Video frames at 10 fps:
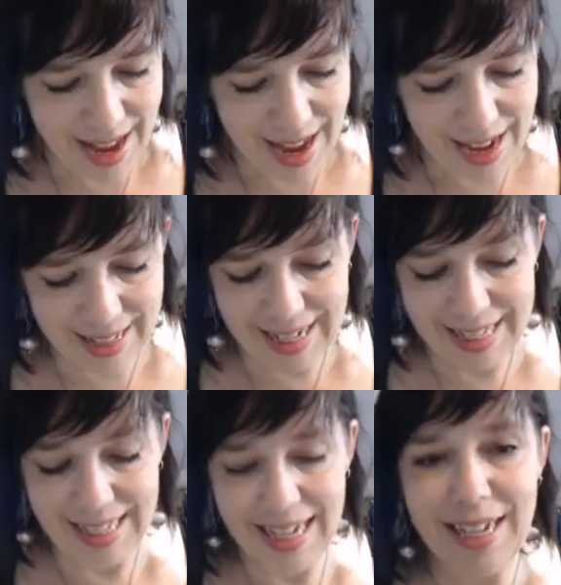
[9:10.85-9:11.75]
And
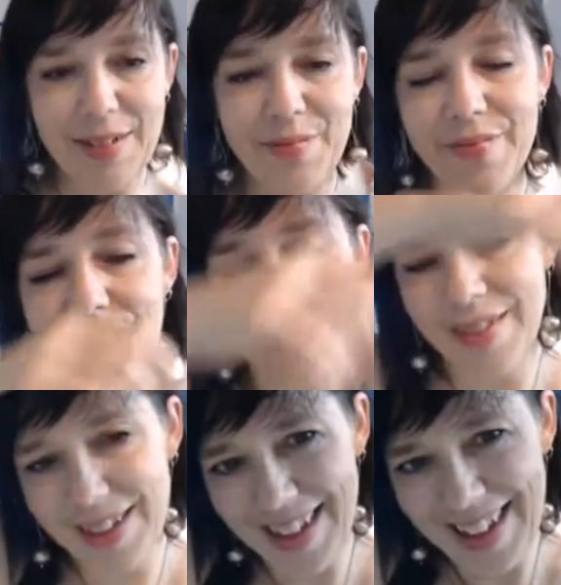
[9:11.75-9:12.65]
let's see.
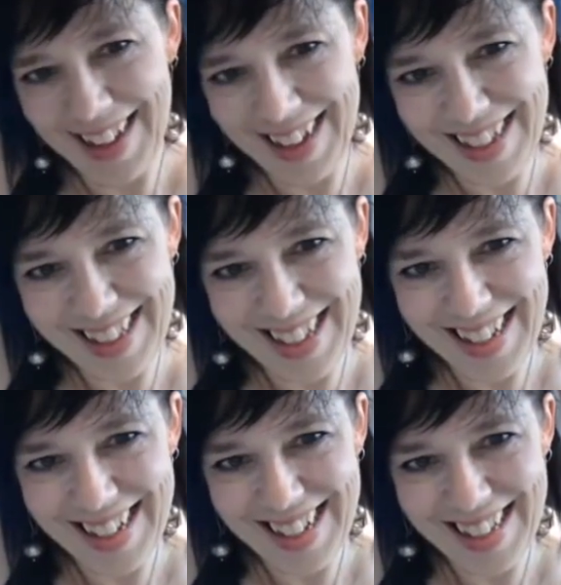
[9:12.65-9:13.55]
Let's see
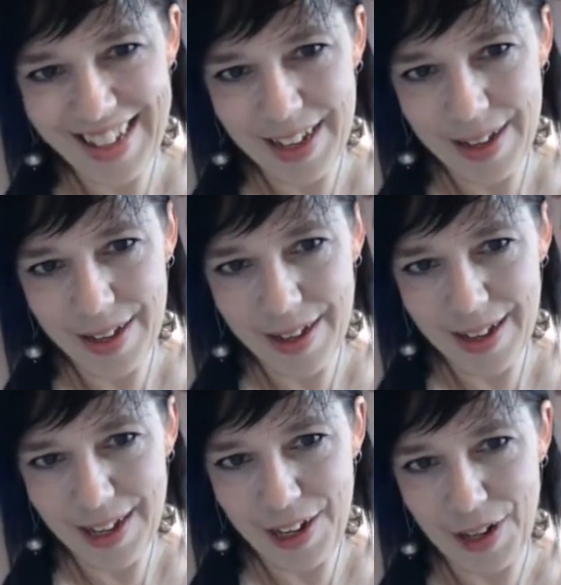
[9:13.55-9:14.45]
this.
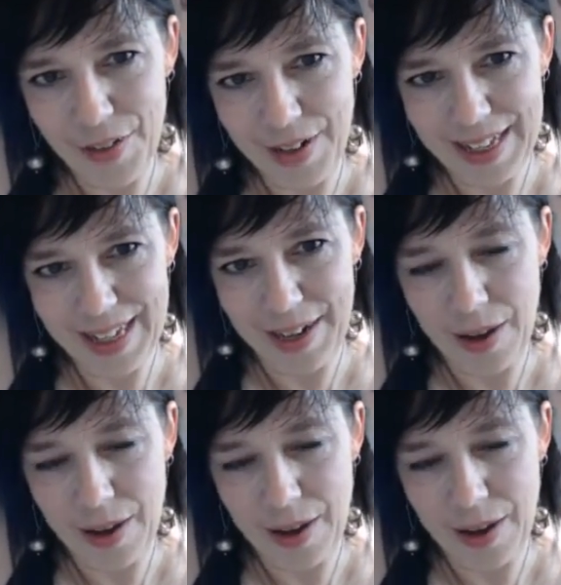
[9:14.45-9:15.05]
You know what it's going